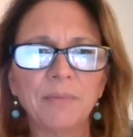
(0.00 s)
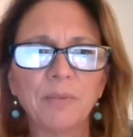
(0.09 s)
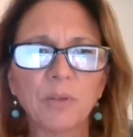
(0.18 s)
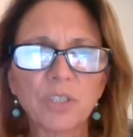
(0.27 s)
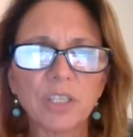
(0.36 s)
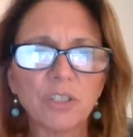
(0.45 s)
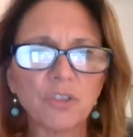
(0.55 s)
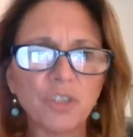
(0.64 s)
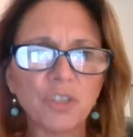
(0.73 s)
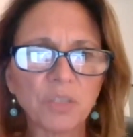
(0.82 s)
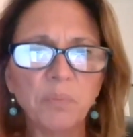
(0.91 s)
versus
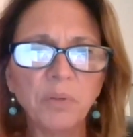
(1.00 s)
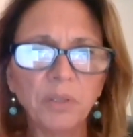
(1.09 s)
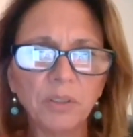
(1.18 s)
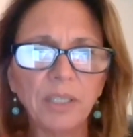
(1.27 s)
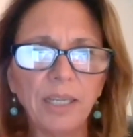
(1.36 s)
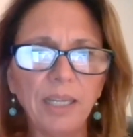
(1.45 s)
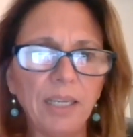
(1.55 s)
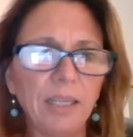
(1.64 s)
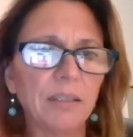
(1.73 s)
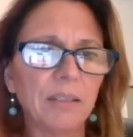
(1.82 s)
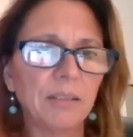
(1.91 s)
just
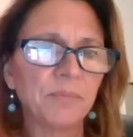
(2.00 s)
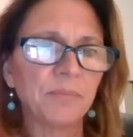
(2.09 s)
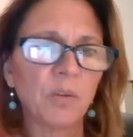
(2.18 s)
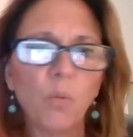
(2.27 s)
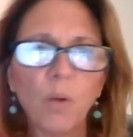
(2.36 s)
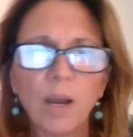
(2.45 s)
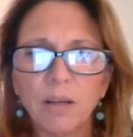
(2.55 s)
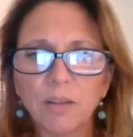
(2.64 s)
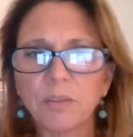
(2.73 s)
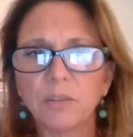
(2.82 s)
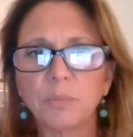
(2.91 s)
building
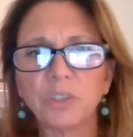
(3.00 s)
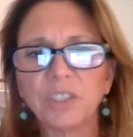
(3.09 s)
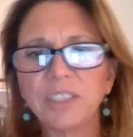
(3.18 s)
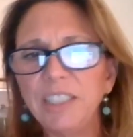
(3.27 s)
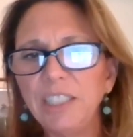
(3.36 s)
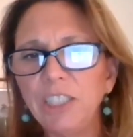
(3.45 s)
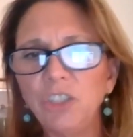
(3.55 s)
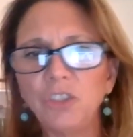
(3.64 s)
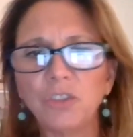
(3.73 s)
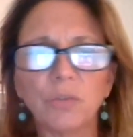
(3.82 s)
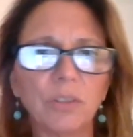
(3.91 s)
wealth or
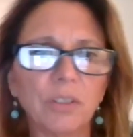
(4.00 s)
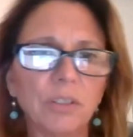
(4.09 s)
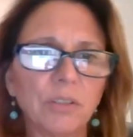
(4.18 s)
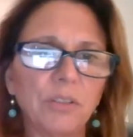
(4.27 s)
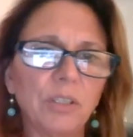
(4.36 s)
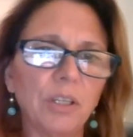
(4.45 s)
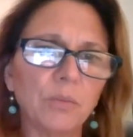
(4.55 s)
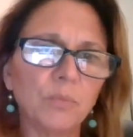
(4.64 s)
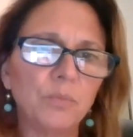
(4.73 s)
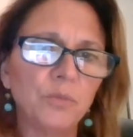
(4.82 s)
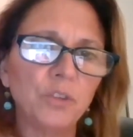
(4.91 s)
prestige or, you
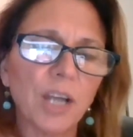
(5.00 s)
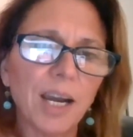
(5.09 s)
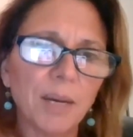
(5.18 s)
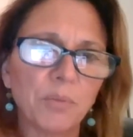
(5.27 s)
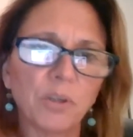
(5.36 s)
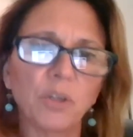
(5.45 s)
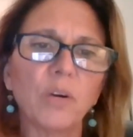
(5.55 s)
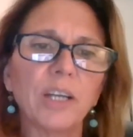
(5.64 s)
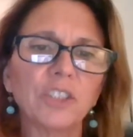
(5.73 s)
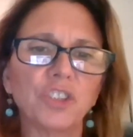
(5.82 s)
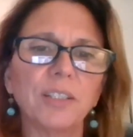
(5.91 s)
know, job
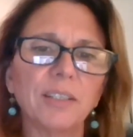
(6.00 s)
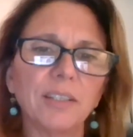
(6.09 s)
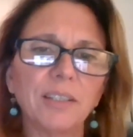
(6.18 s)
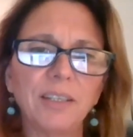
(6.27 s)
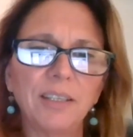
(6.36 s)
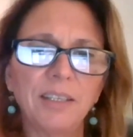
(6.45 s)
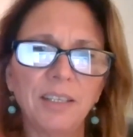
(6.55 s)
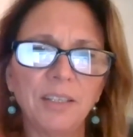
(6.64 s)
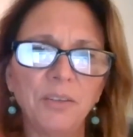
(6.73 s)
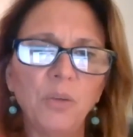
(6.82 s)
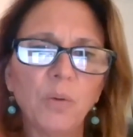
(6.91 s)
progression?
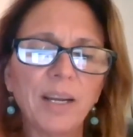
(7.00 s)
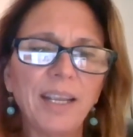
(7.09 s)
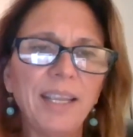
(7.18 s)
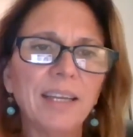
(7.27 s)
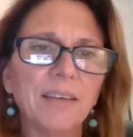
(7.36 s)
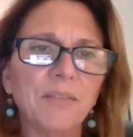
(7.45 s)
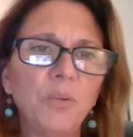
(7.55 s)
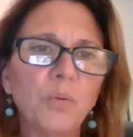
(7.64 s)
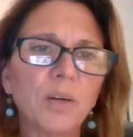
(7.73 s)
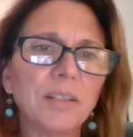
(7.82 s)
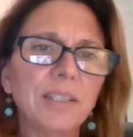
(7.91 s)
You want to give, you
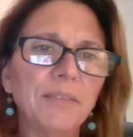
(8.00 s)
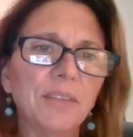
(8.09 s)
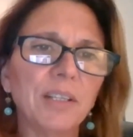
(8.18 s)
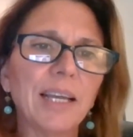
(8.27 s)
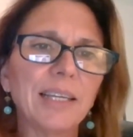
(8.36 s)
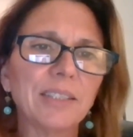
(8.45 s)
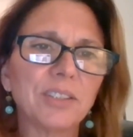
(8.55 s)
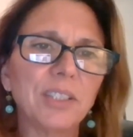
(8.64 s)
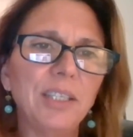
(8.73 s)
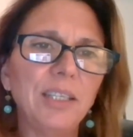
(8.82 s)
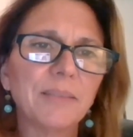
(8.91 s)
want to leave a
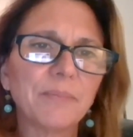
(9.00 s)
legacy.